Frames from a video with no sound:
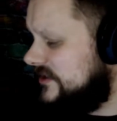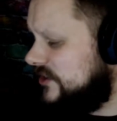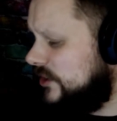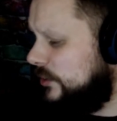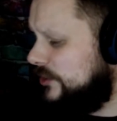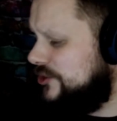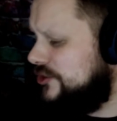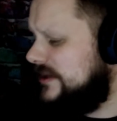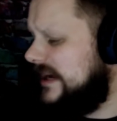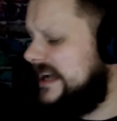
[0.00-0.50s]
So
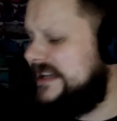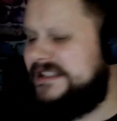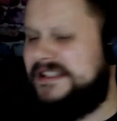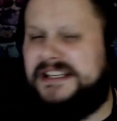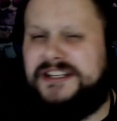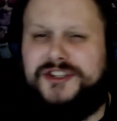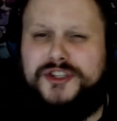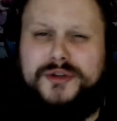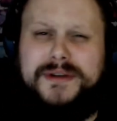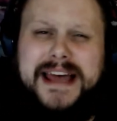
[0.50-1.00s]
what you guys need
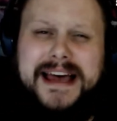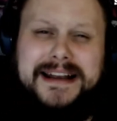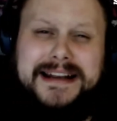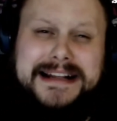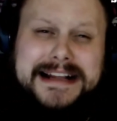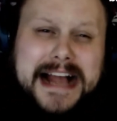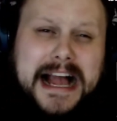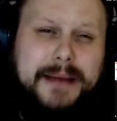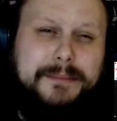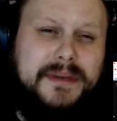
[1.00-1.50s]
to do down in
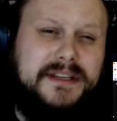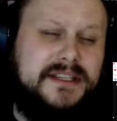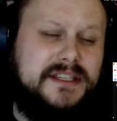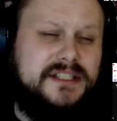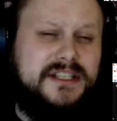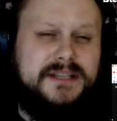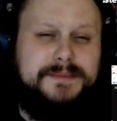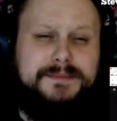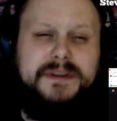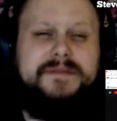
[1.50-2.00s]
the comments is
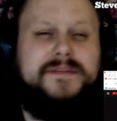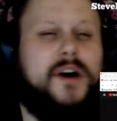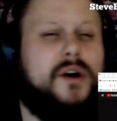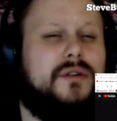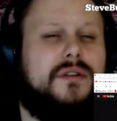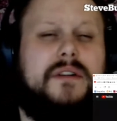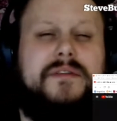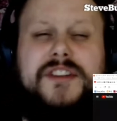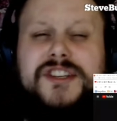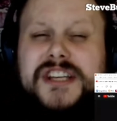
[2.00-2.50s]
just be
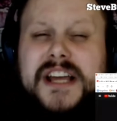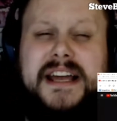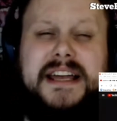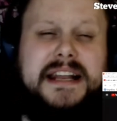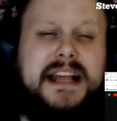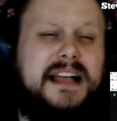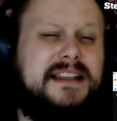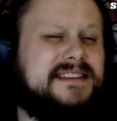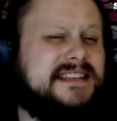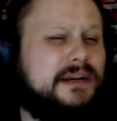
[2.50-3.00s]
vocal. If you check it
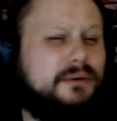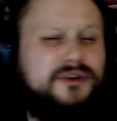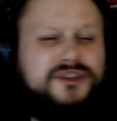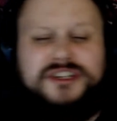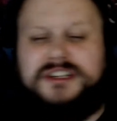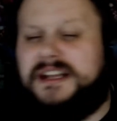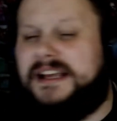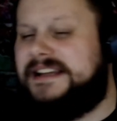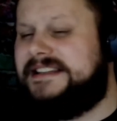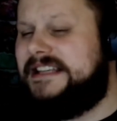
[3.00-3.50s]
out, say what
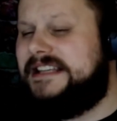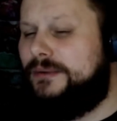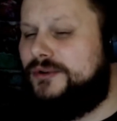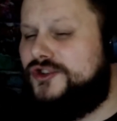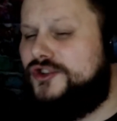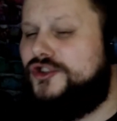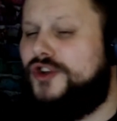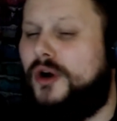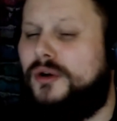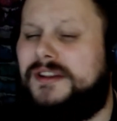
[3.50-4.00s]
you like, say
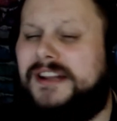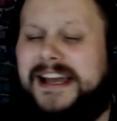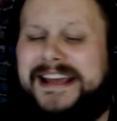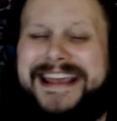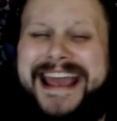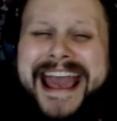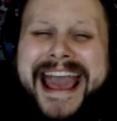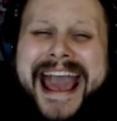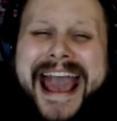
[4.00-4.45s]
what you don't like.